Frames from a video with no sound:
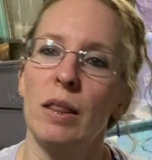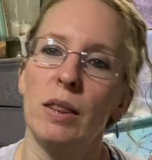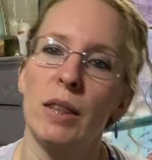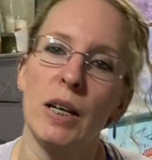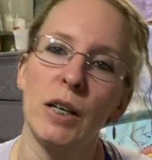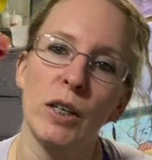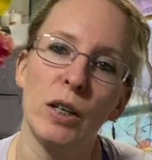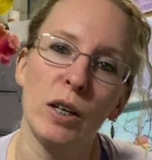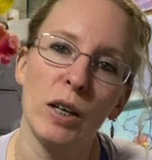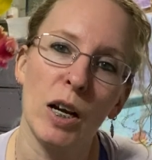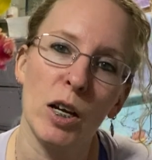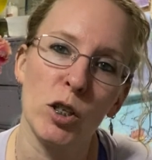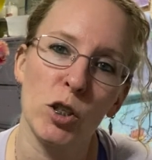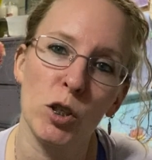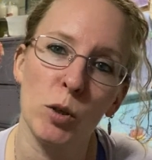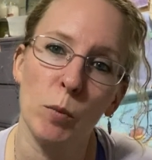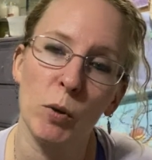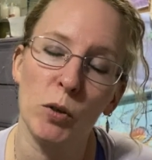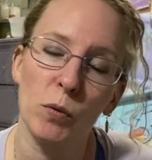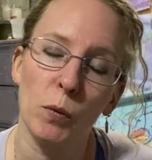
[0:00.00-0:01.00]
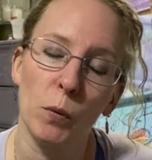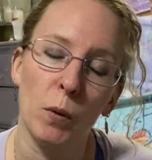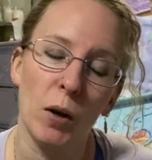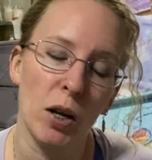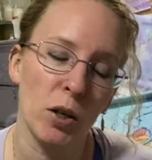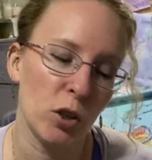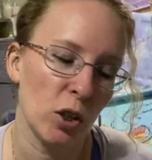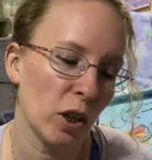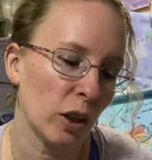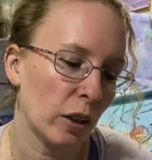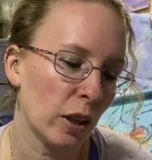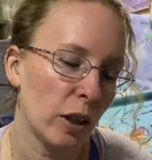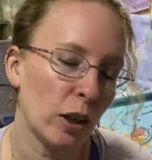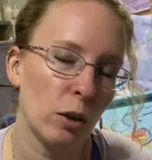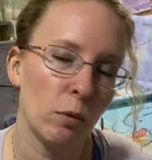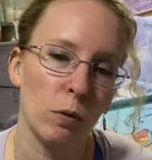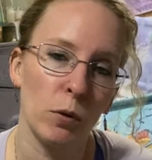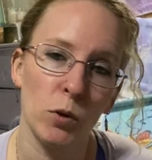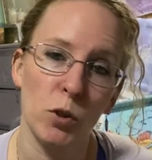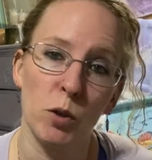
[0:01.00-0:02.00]
Thank you guys so much for watching. Thank you
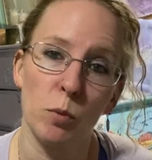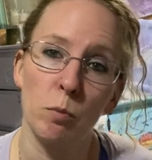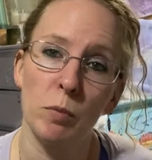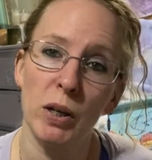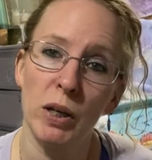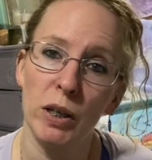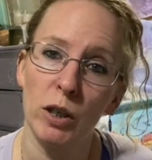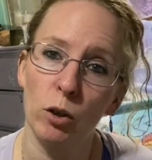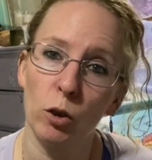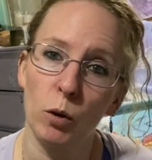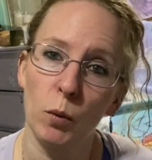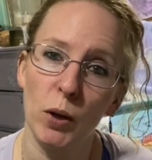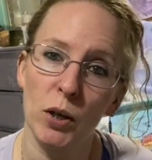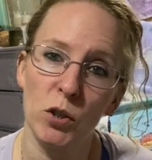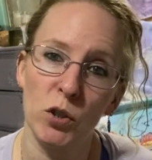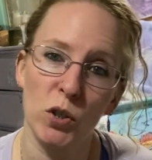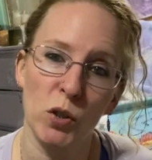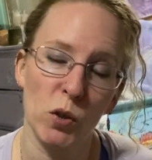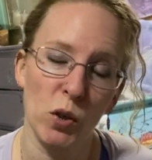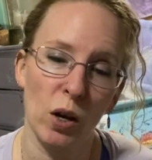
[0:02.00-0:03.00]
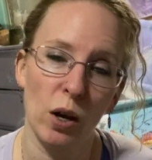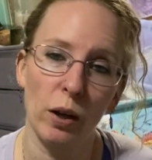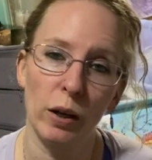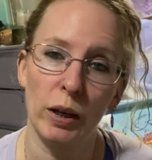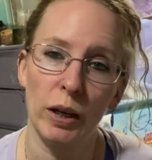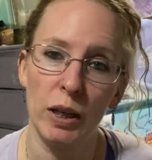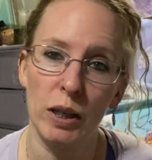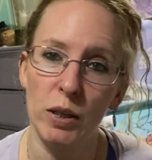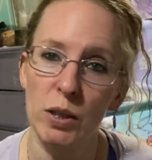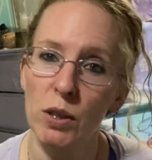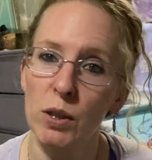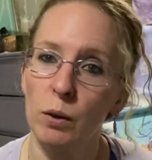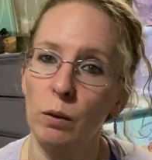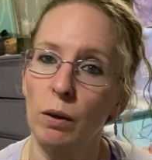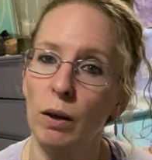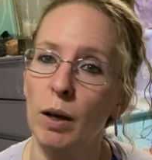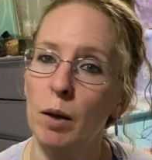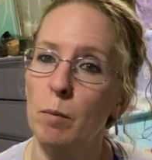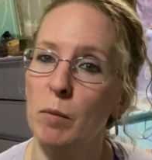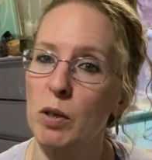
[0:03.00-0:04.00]
for submitting your questions on
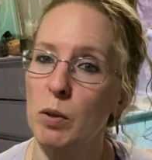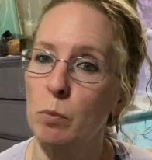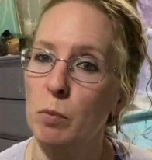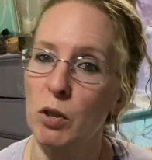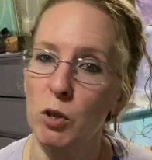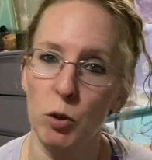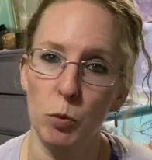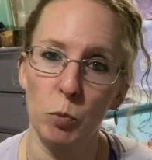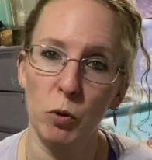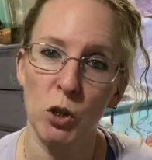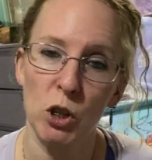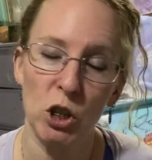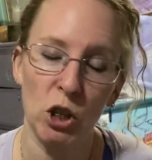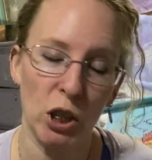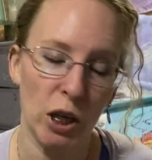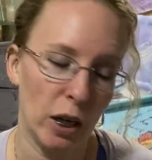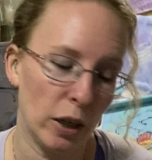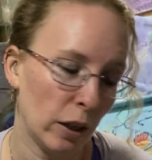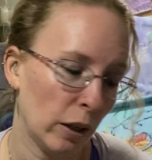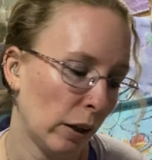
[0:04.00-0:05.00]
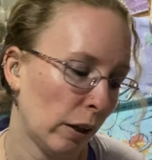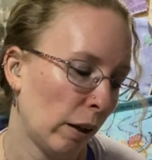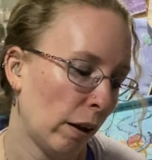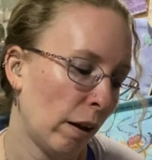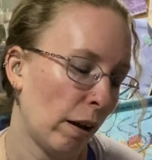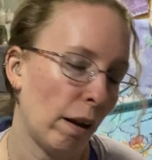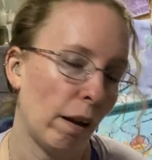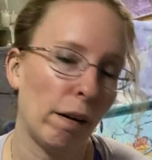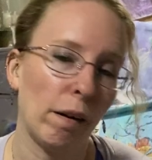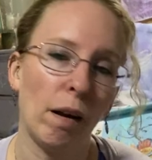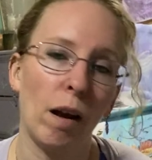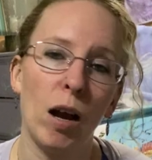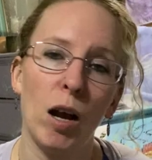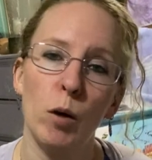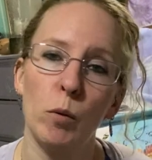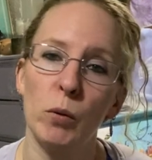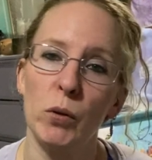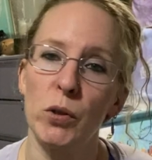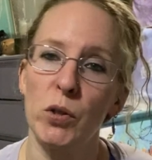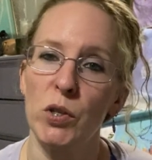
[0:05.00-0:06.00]
Instagram. It's much appreciated. And I
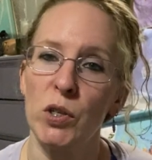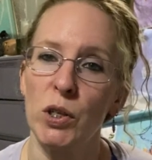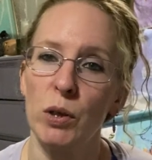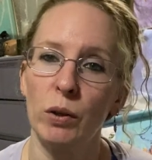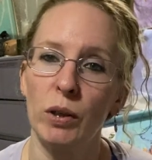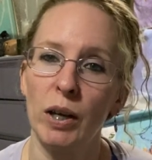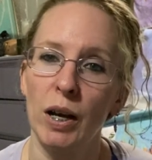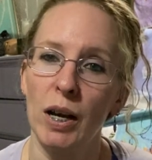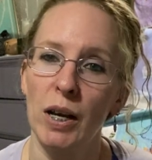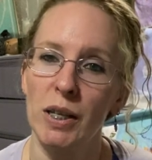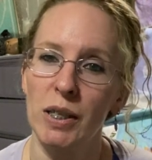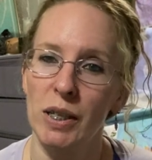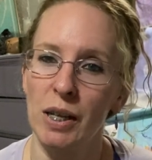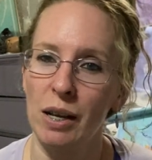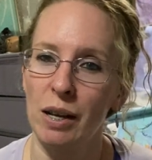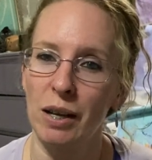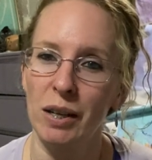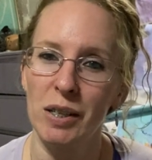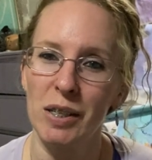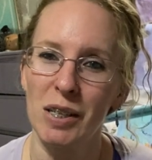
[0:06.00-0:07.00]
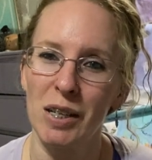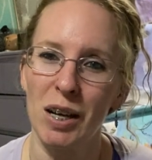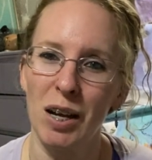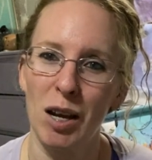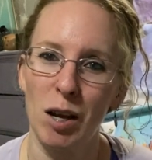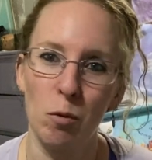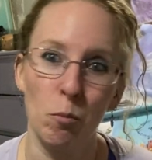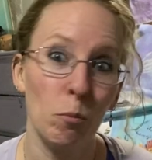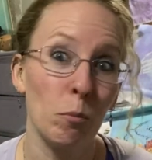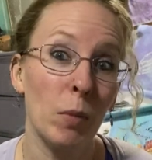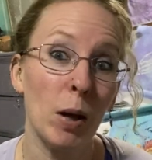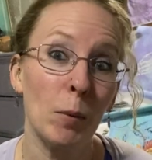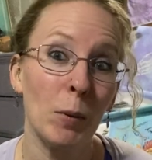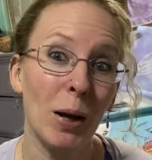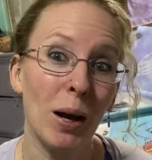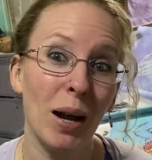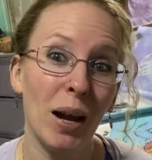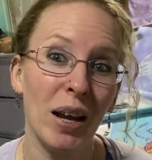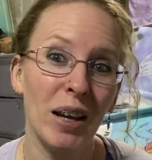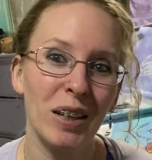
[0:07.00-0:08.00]
will see you guys next time.
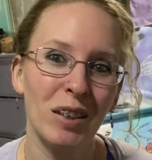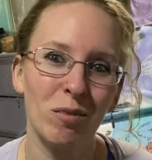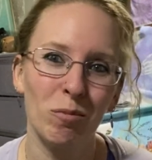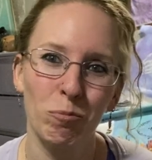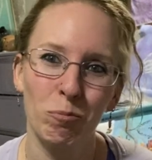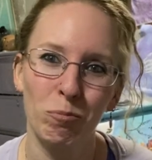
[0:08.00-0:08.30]
Bye-bye.